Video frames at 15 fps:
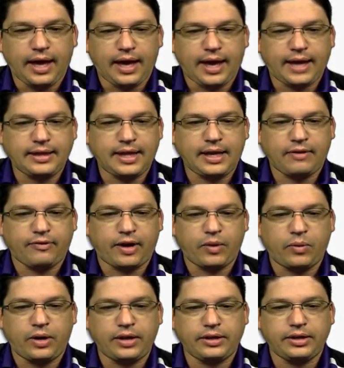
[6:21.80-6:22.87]
And then if I
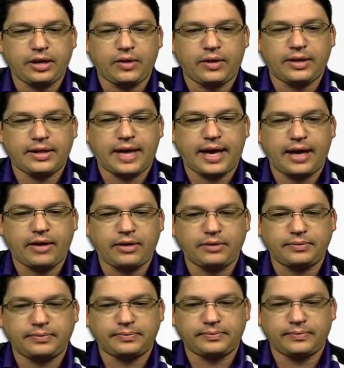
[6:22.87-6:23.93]
wanted to go into header,
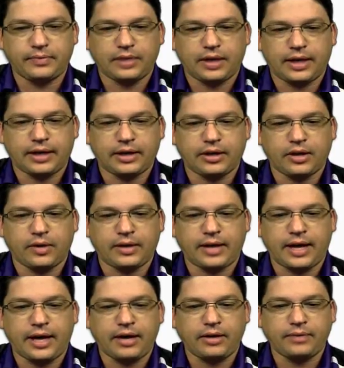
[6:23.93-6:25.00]
I could go into
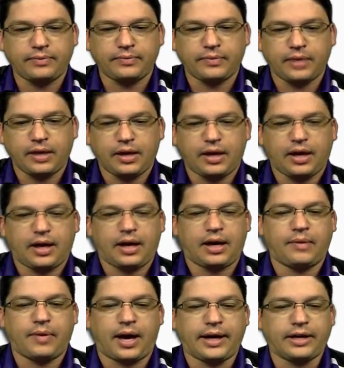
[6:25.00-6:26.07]
header.
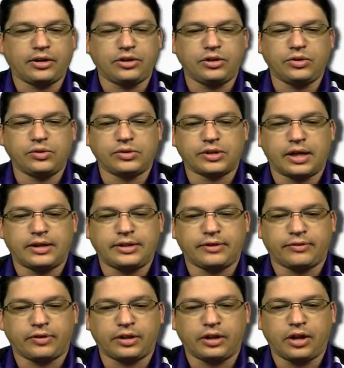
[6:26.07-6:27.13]
Um, I could use a
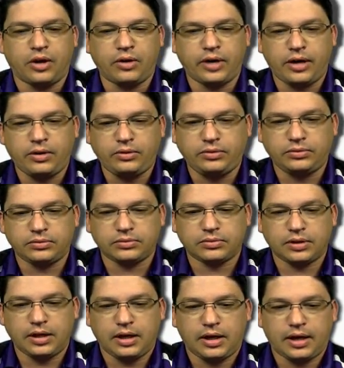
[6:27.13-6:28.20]
different logo.
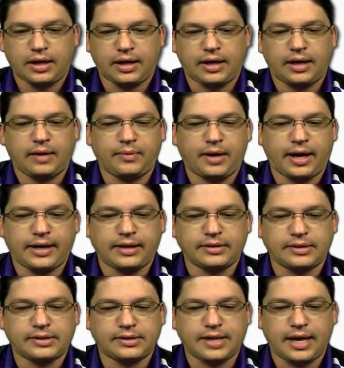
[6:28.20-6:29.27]
Um, I
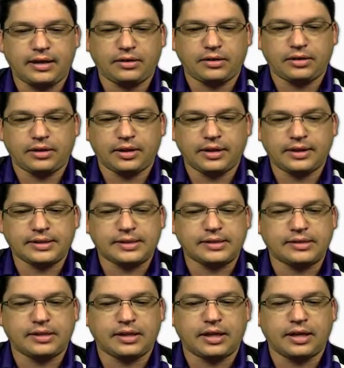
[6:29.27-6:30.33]
could set this
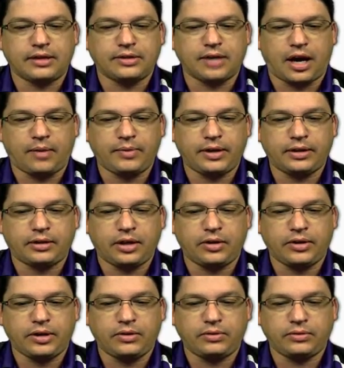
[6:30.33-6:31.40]
is the dominant
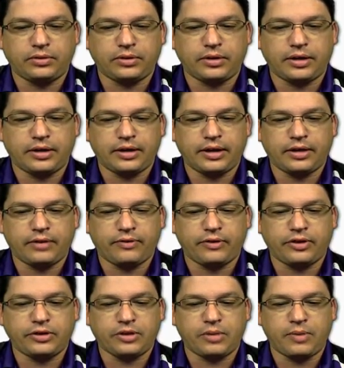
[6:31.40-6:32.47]
logo or here for
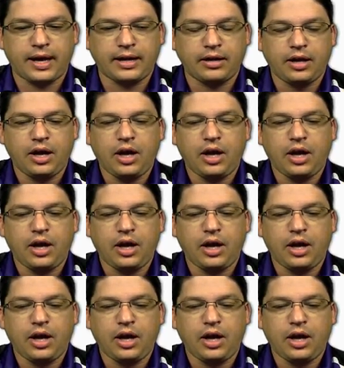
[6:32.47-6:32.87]
the domain.